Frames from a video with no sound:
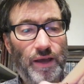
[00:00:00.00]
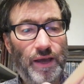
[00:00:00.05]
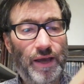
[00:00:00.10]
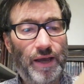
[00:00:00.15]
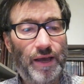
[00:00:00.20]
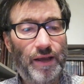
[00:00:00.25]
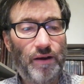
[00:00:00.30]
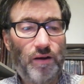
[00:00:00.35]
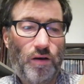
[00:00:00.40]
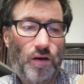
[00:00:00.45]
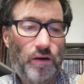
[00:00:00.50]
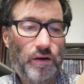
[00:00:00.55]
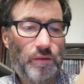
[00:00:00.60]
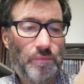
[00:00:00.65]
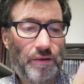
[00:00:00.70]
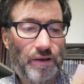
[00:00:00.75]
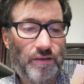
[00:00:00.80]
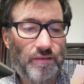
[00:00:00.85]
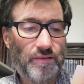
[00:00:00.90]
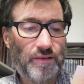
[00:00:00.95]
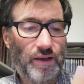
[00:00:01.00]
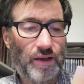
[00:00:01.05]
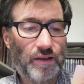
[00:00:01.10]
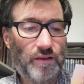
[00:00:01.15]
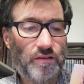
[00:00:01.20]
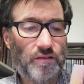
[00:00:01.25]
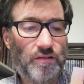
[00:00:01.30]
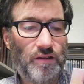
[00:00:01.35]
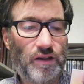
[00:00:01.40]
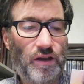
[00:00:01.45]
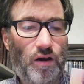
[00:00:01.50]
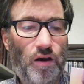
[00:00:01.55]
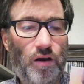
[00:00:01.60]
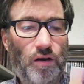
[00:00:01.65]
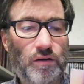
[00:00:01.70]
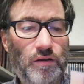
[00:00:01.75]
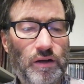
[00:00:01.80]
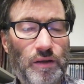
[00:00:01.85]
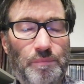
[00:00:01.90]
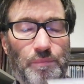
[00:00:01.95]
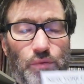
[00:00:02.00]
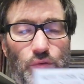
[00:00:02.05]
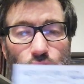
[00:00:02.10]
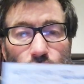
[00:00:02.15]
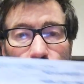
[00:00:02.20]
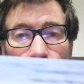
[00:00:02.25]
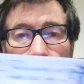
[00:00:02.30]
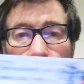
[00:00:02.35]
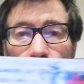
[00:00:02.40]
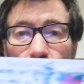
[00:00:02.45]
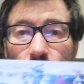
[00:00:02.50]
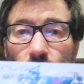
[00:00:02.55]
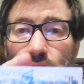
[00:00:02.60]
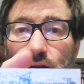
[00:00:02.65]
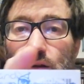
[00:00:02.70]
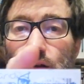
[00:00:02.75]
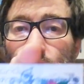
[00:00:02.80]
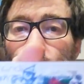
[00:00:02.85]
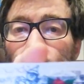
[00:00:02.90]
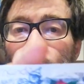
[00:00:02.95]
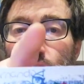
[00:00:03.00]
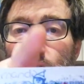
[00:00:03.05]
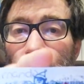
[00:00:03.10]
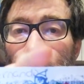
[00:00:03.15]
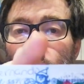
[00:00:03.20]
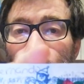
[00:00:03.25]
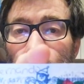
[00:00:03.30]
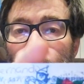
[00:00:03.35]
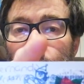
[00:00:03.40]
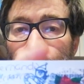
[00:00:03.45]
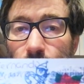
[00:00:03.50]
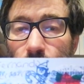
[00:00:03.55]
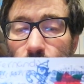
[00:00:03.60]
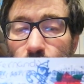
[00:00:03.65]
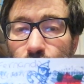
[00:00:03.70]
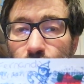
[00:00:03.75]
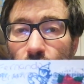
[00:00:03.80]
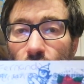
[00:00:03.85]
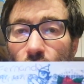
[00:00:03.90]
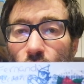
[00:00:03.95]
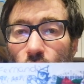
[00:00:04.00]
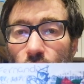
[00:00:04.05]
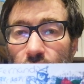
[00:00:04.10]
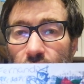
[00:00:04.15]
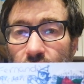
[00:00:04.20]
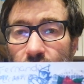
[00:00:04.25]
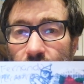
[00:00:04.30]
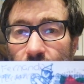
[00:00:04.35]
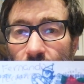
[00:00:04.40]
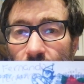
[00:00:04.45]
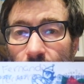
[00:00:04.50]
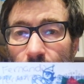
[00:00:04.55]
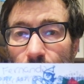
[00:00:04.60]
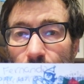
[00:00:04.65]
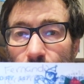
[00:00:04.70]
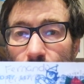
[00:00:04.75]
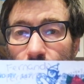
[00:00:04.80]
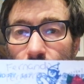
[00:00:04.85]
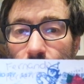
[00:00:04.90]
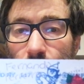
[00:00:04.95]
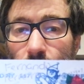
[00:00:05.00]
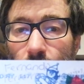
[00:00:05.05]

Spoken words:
And on the back side, she only put the flower stamp.